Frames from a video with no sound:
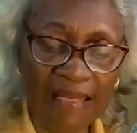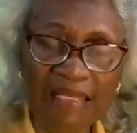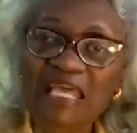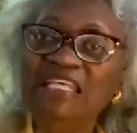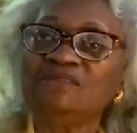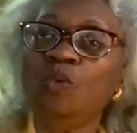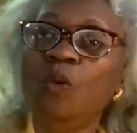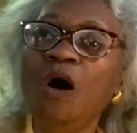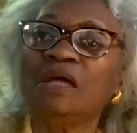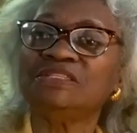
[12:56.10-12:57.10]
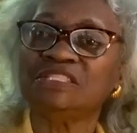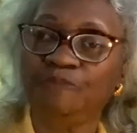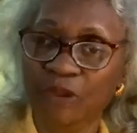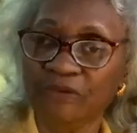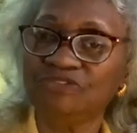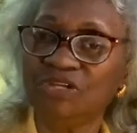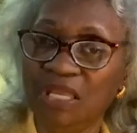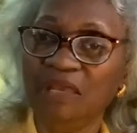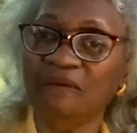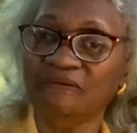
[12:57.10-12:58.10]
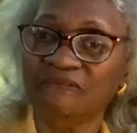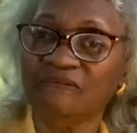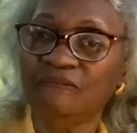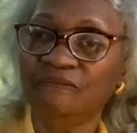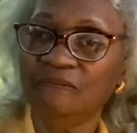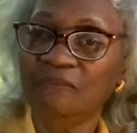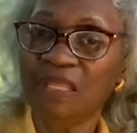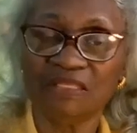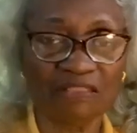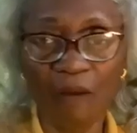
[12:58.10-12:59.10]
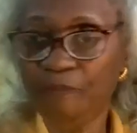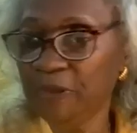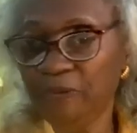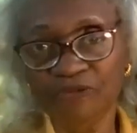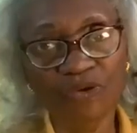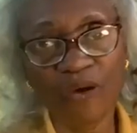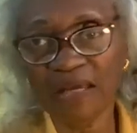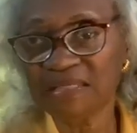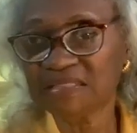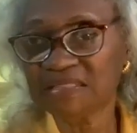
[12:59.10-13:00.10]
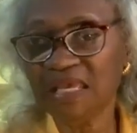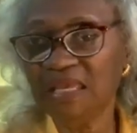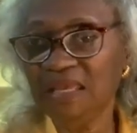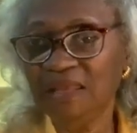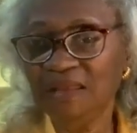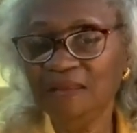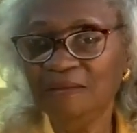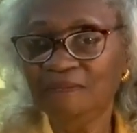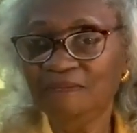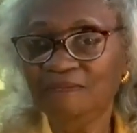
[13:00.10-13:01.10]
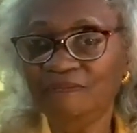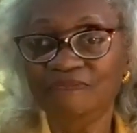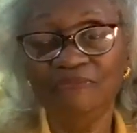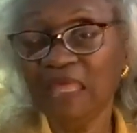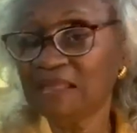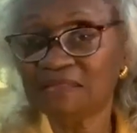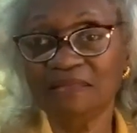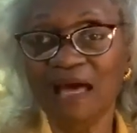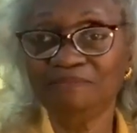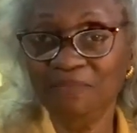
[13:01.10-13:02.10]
at least one spiritual gift. Mm-hmm. Some people know how to sing. That's